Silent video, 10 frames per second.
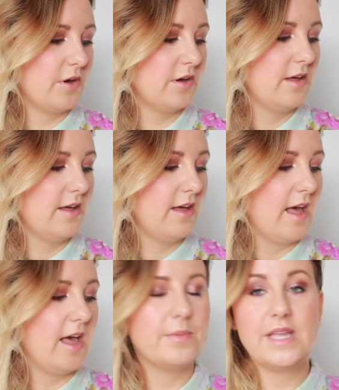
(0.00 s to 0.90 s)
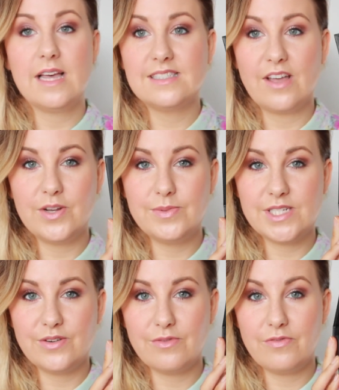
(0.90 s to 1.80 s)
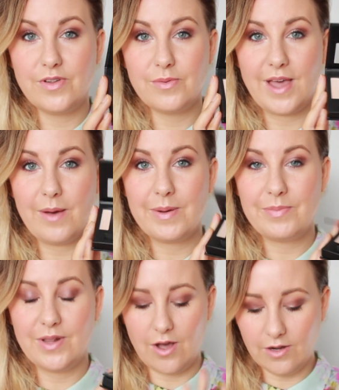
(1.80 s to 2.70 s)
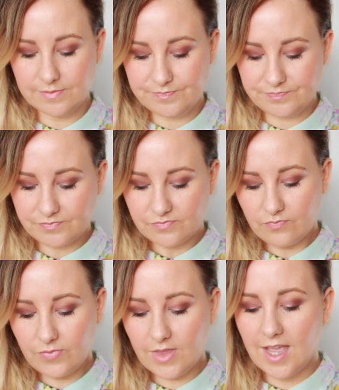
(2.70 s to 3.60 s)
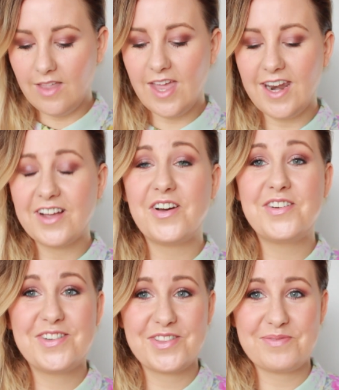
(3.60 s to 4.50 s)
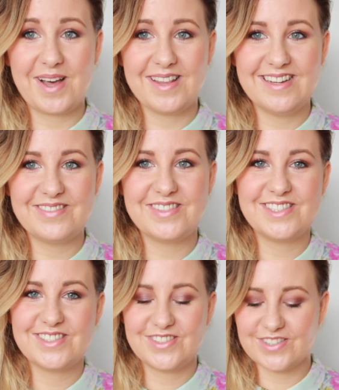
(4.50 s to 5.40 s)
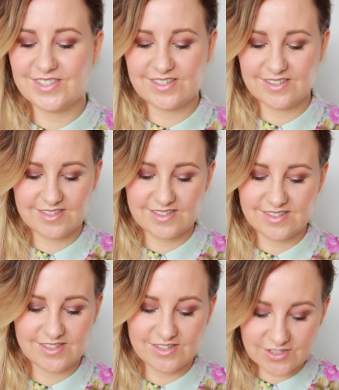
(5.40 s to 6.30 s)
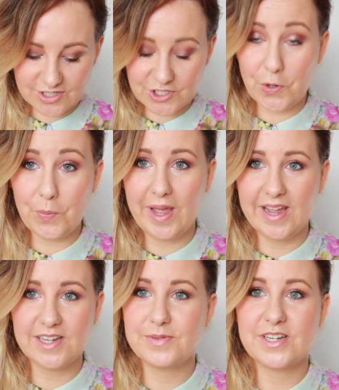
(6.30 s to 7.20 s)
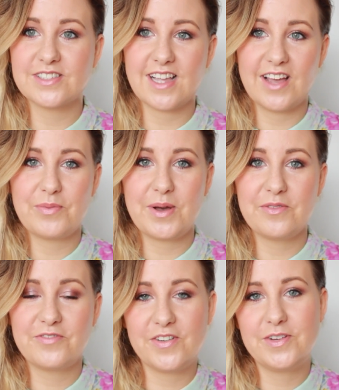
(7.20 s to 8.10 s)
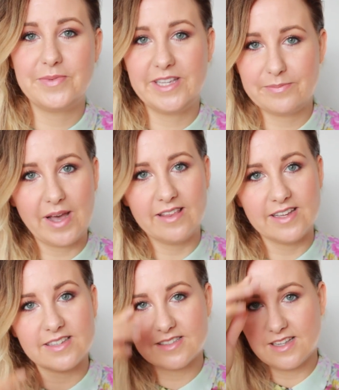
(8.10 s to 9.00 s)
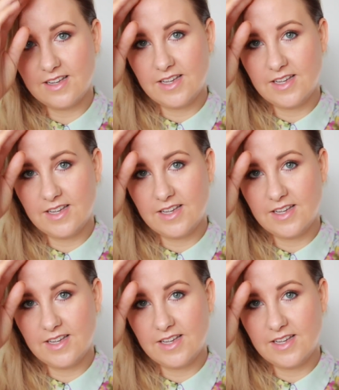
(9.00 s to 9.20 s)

but um, yeah, I'll definitely be doing a review of that on my blog. And then I got another palette, which is just stupid because I have about fifty million palettes.